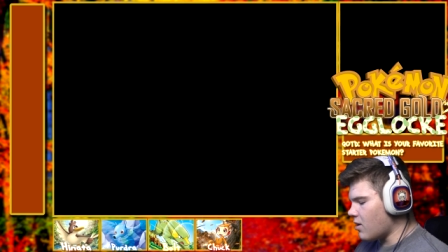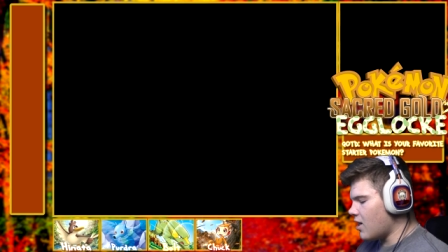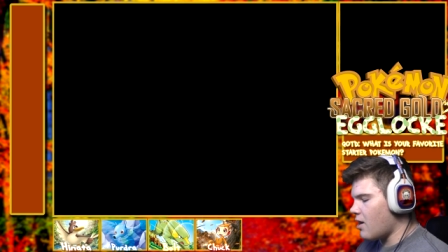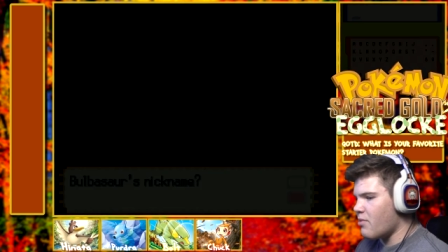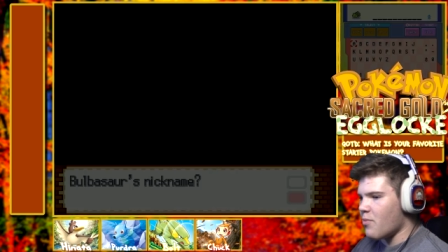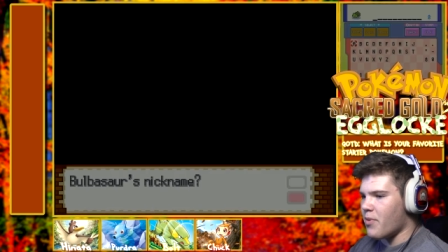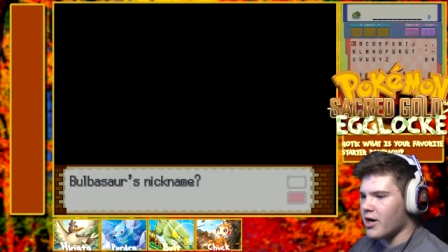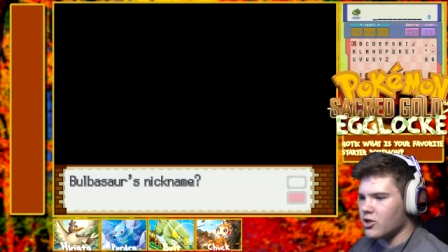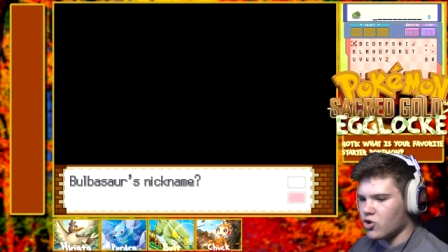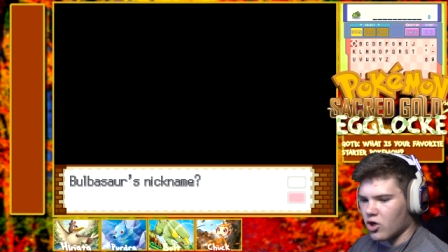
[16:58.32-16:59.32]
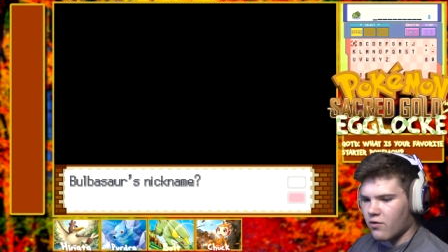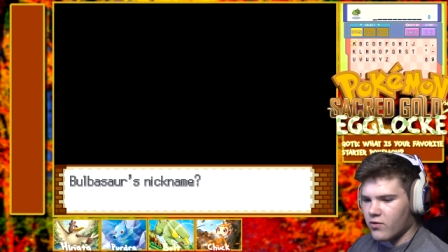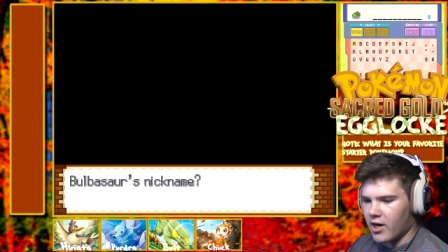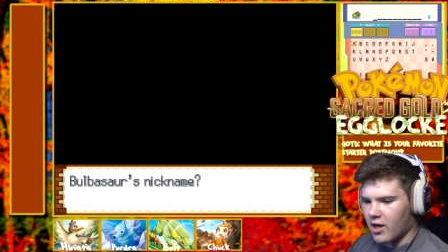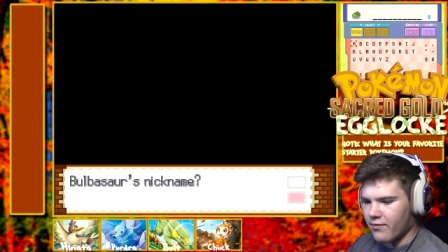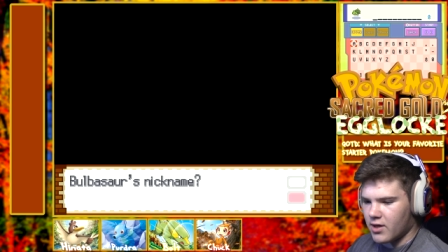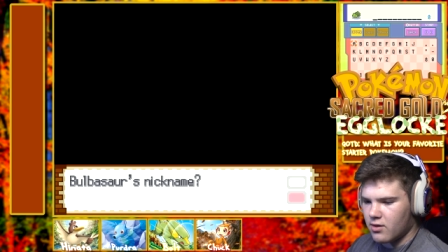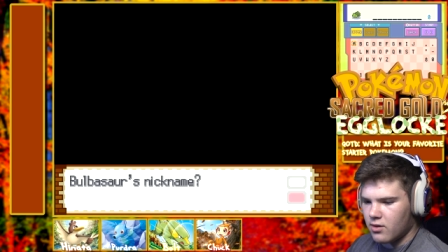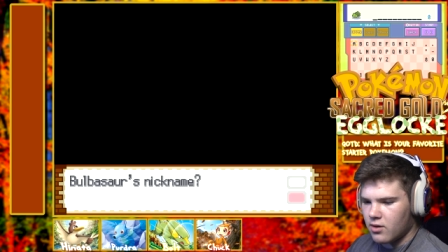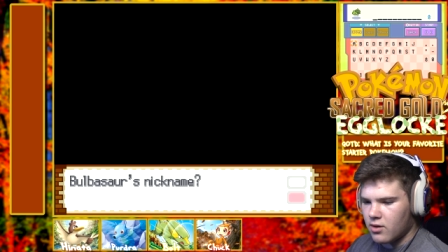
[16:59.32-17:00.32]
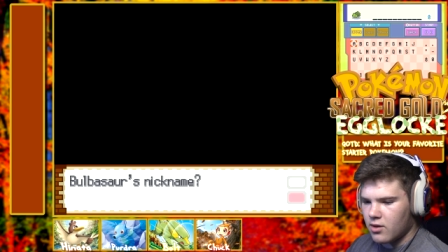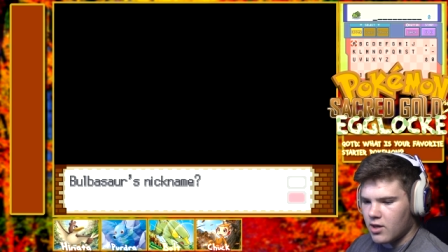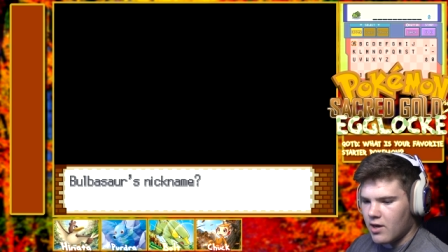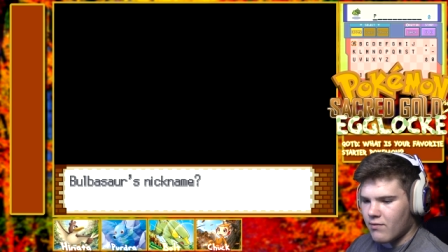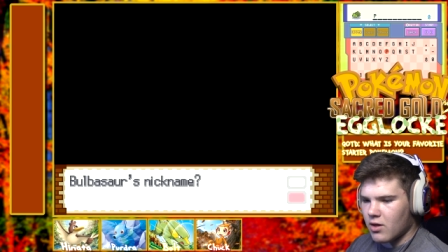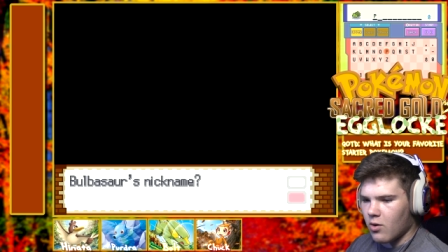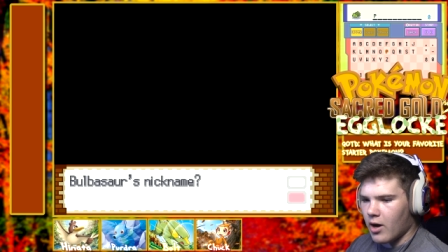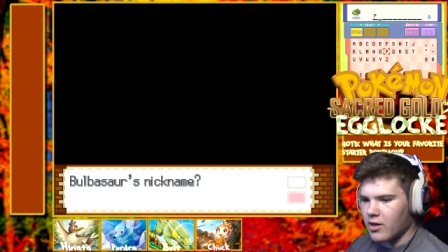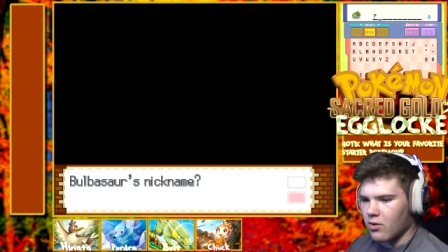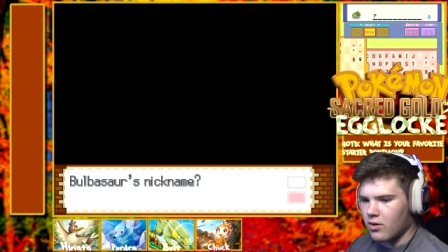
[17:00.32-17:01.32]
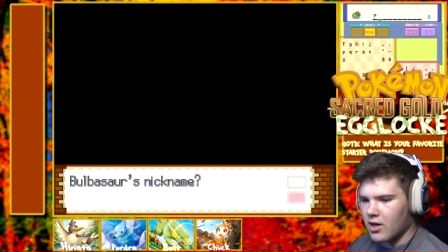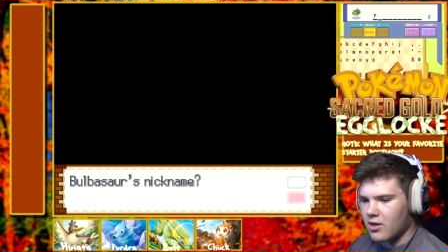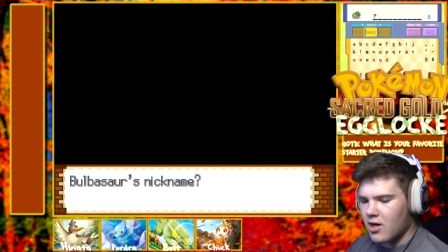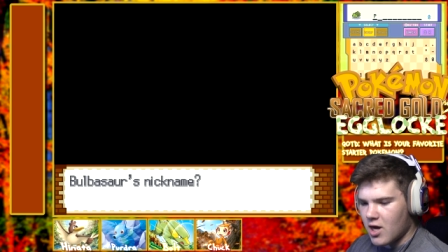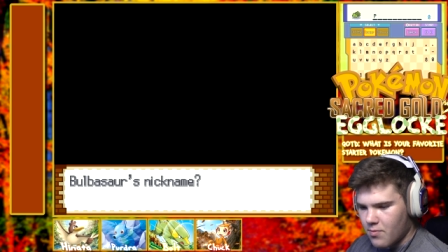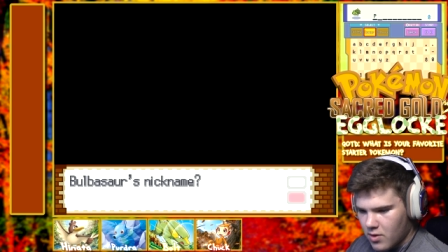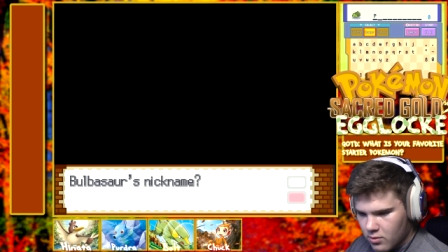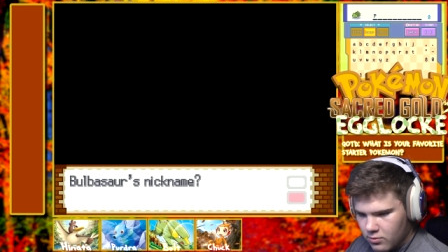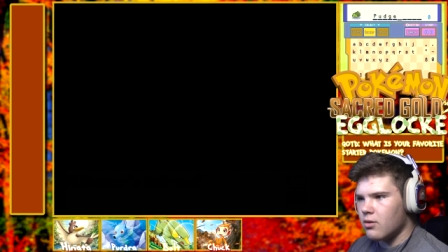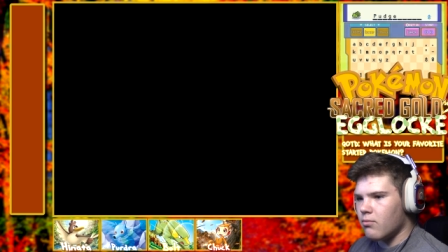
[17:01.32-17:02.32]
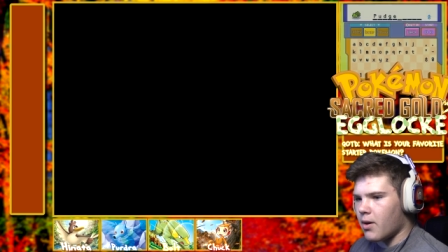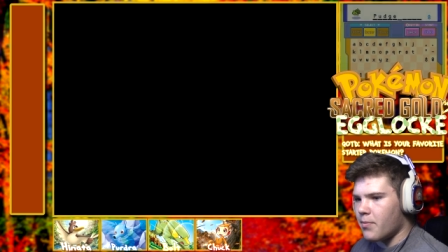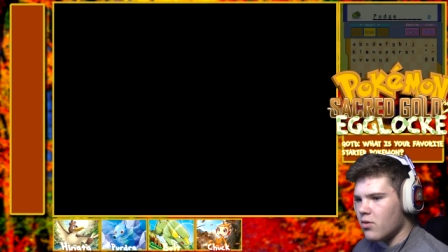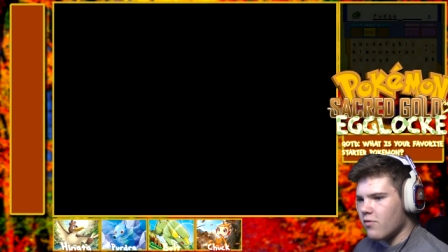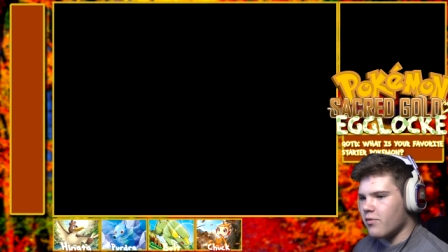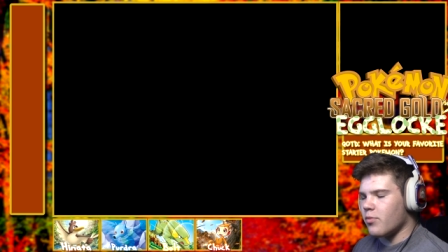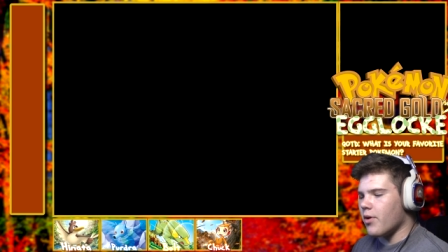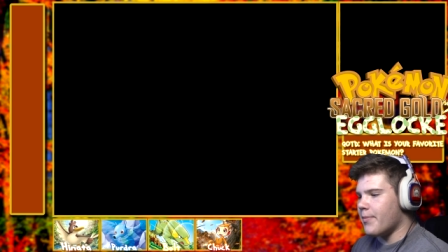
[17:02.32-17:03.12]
gonna name you Pudge just for the hell of it. Even though I don't get to keep you, my beautiful boy